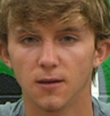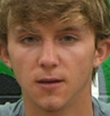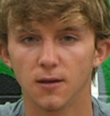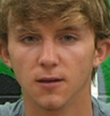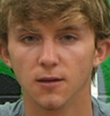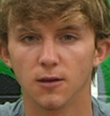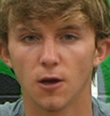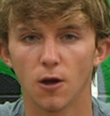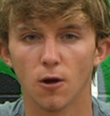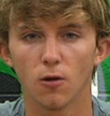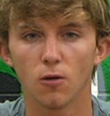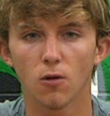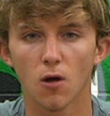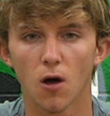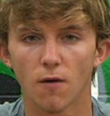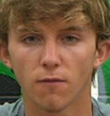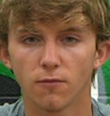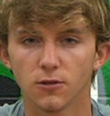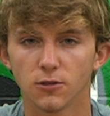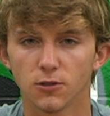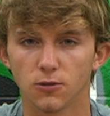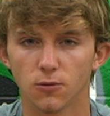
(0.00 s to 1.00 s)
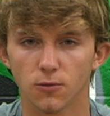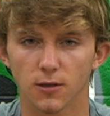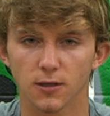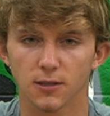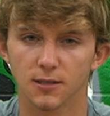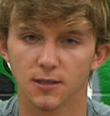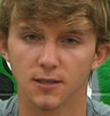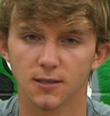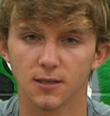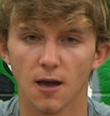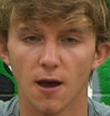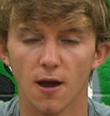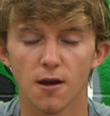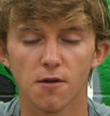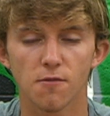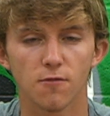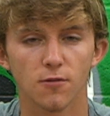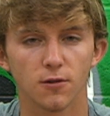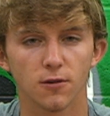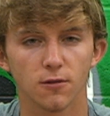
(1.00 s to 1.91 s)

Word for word: Total Office Source is hiring for